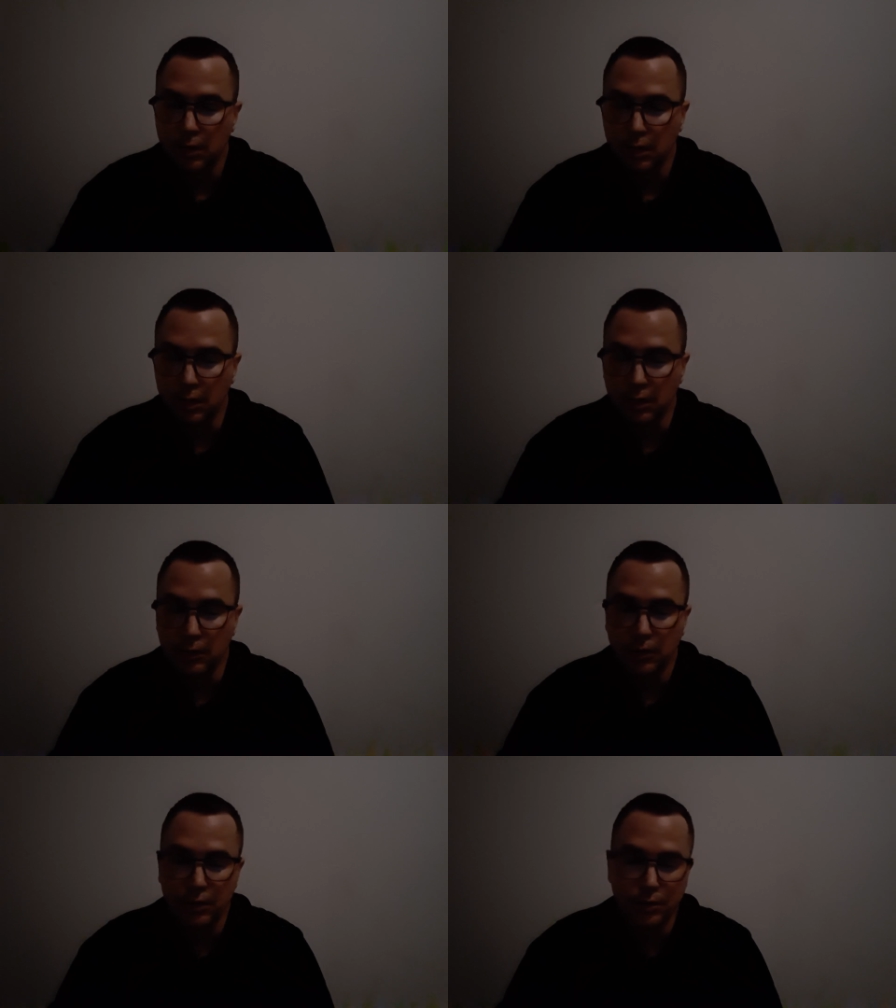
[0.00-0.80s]
And I
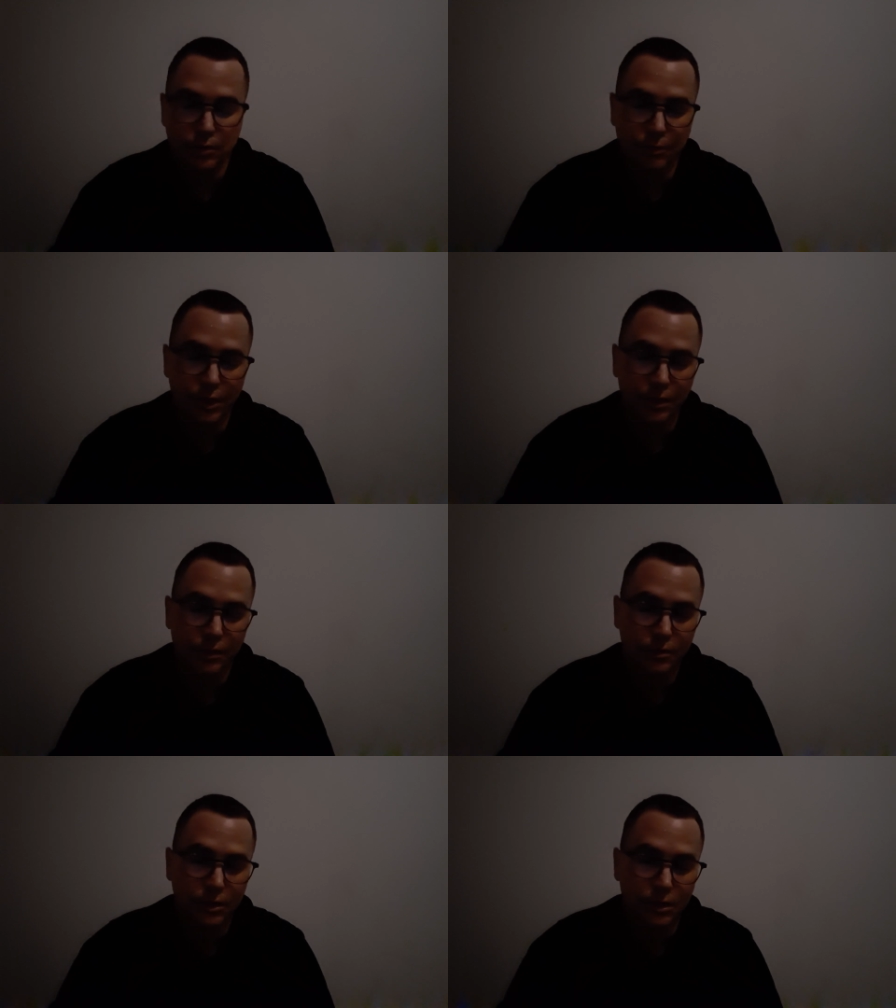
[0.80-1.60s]
only use about one
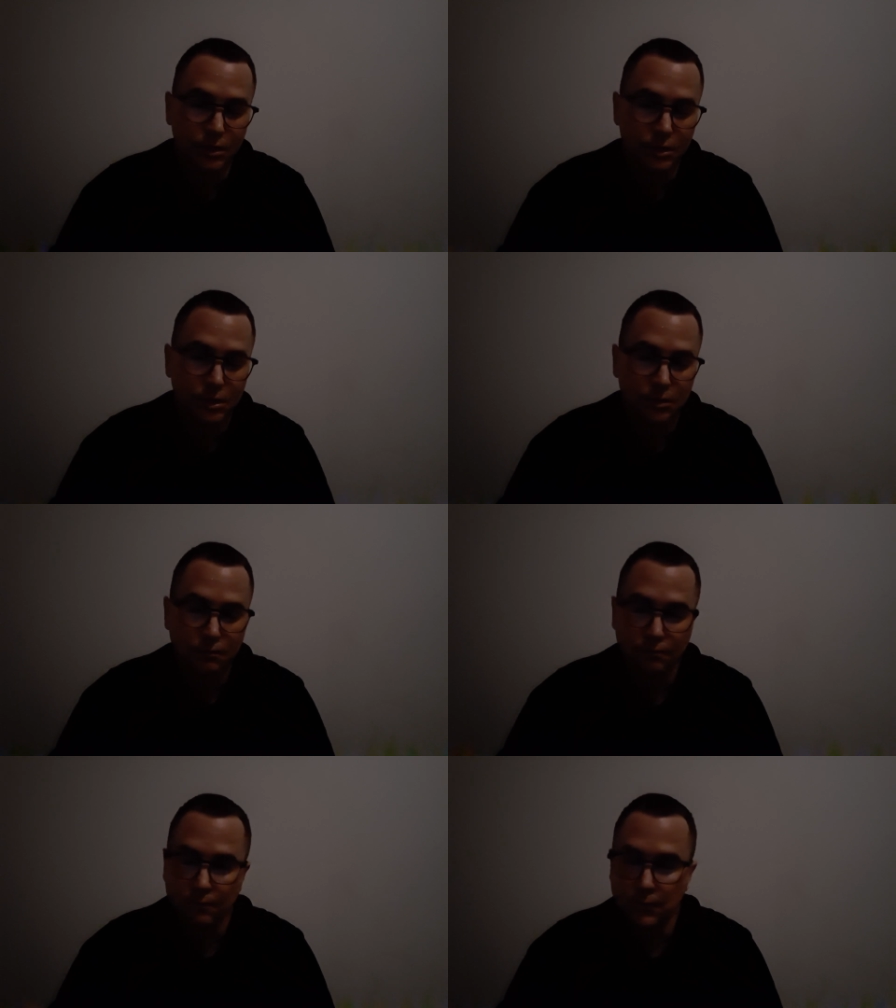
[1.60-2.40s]
hundred gigs.
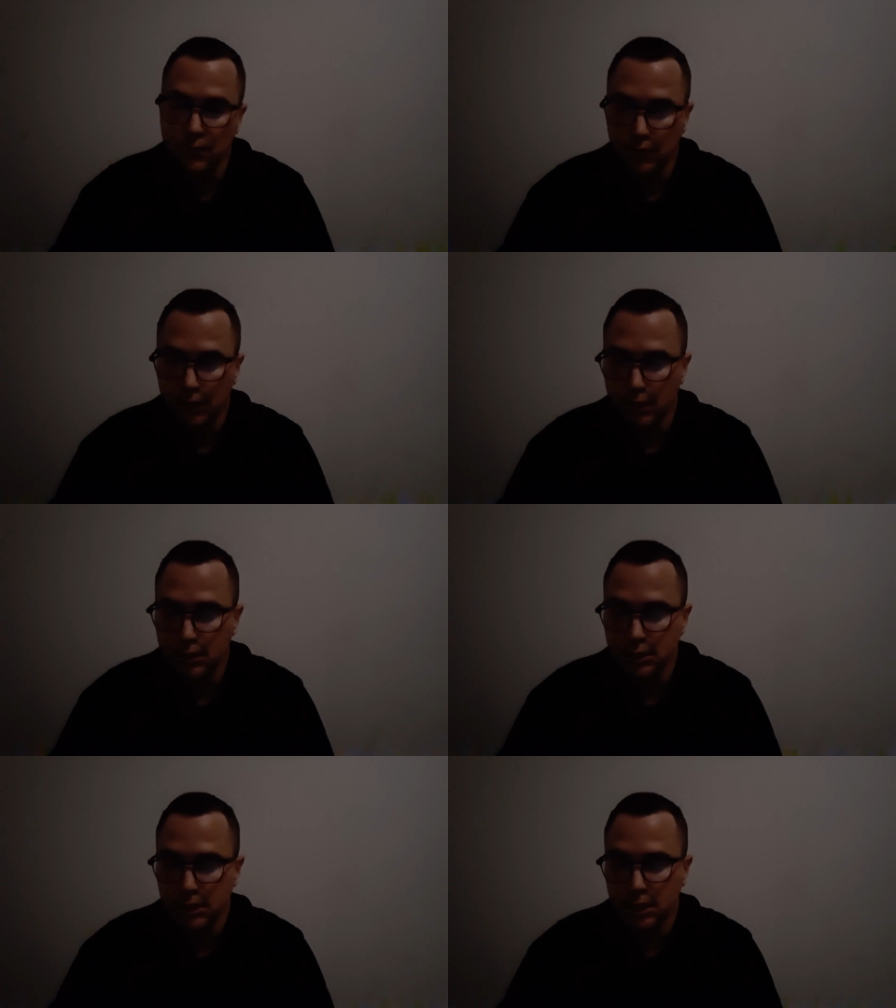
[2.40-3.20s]
He
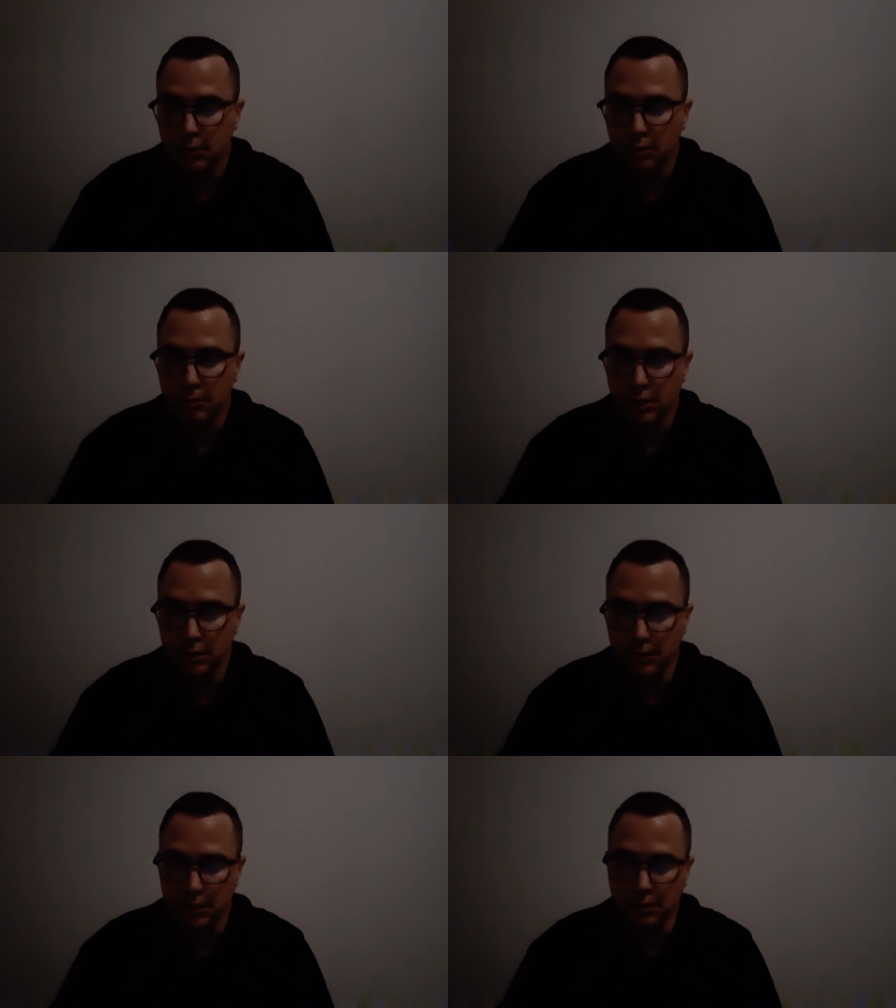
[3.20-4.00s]
said I will be
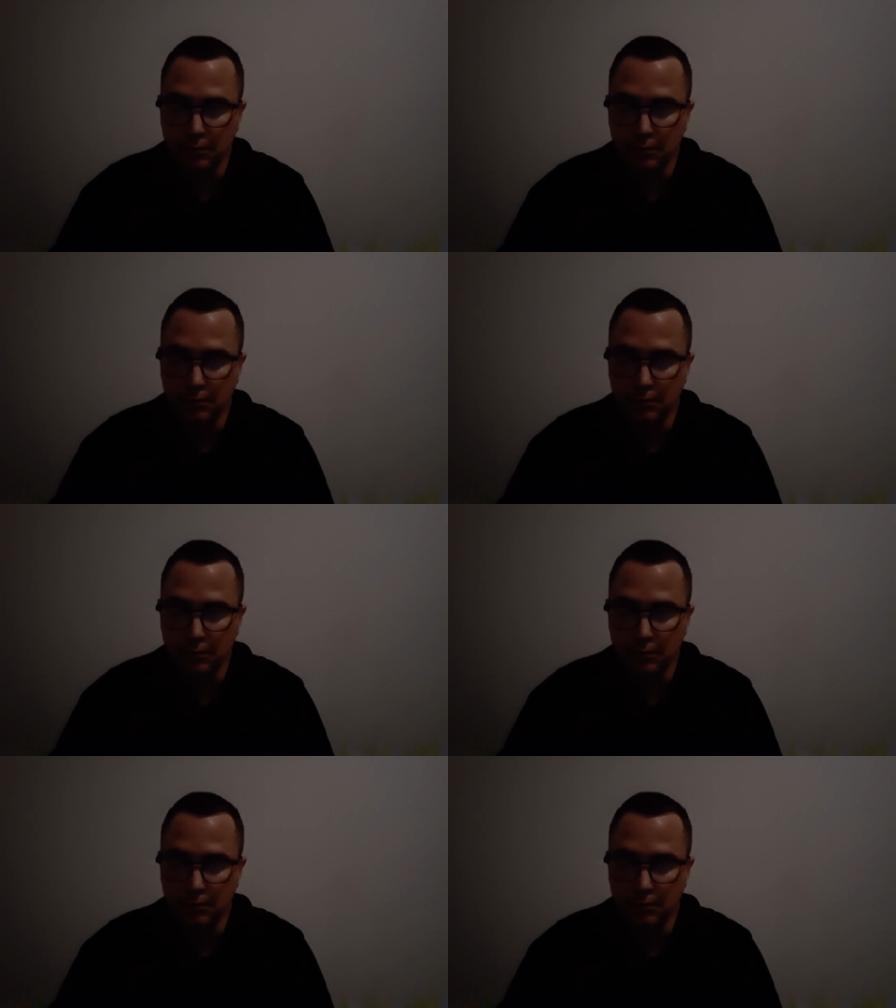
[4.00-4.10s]
okay